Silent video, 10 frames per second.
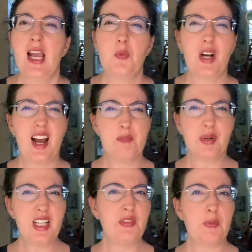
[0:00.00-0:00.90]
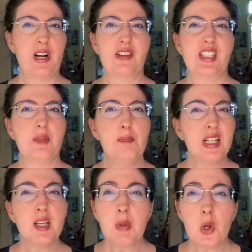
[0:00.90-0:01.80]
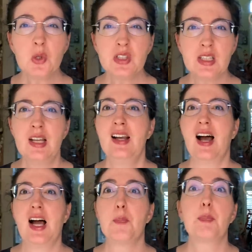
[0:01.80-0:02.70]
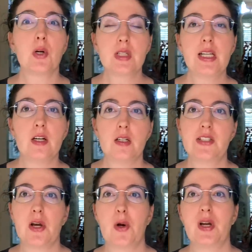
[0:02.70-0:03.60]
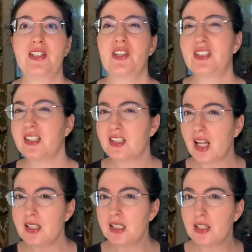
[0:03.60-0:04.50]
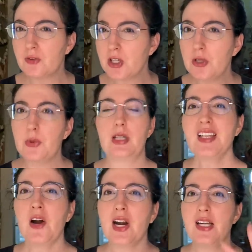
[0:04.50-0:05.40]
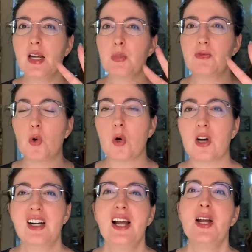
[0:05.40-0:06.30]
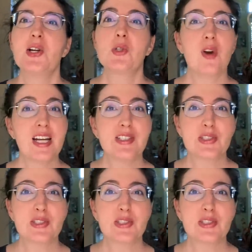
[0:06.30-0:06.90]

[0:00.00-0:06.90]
in what I believe you pronounce as millimoles. Per liter. So it's just a slightly different unit. All right, number four, credit